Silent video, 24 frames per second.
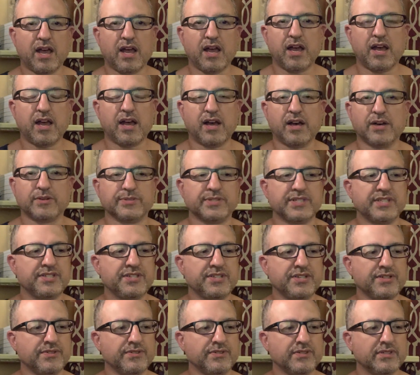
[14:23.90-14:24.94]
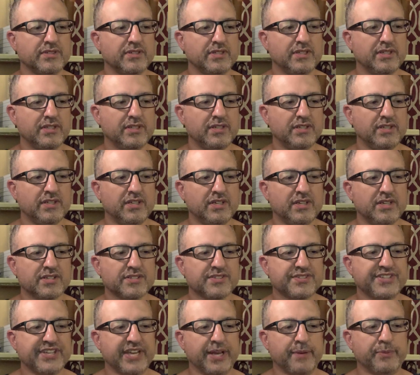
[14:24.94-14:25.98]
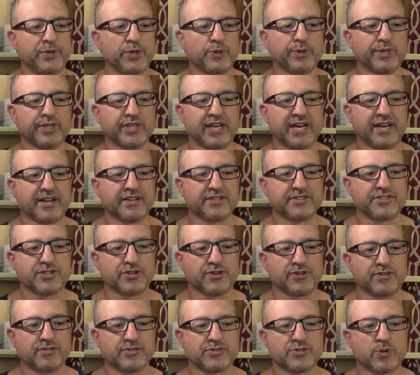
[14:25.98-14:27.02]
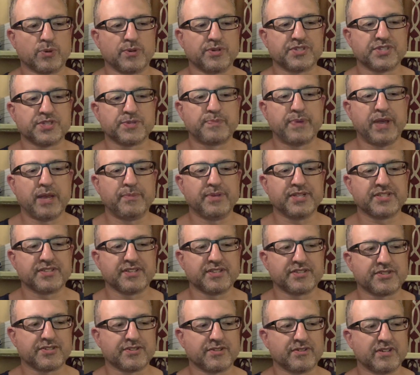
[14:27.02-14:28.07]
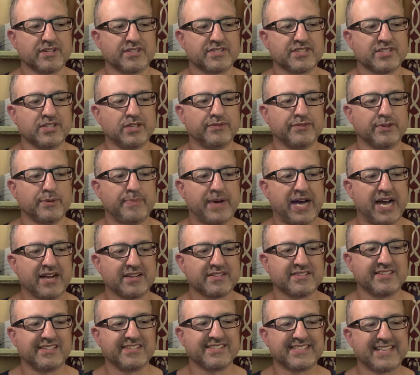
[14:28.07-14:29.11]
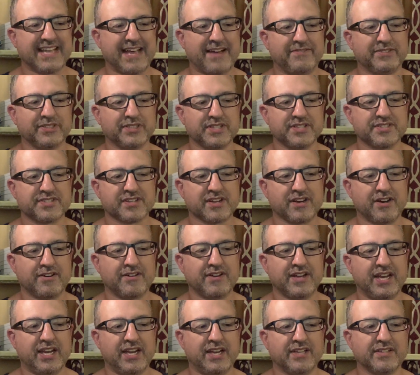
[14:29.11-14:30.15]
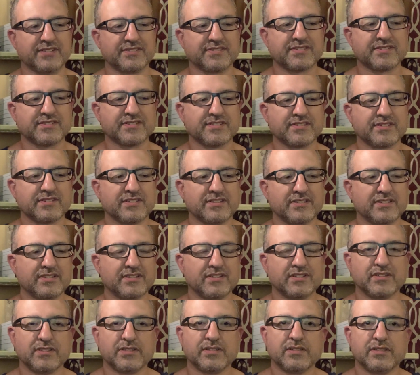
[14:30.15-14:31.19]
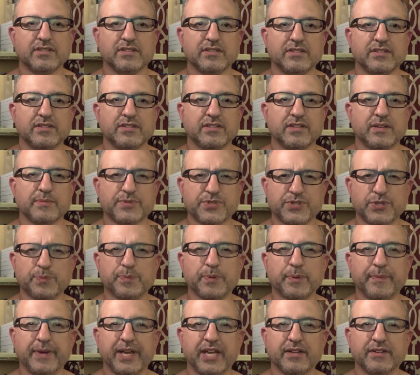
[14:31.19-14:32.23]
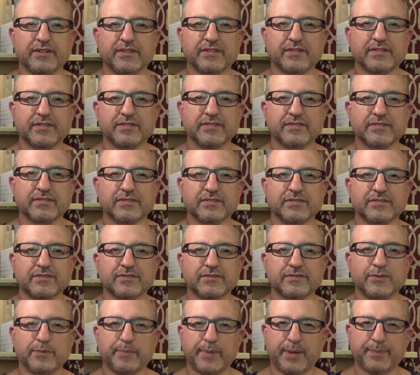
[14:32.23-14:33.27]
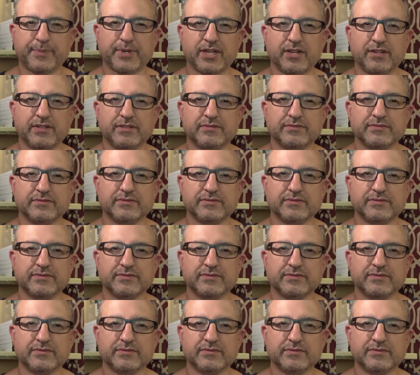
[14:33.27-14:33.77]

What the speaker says: How did you... Samuel Lana turned towards his baby sister, a silver box in his heavily scarred hands. I'm Superman. Remember?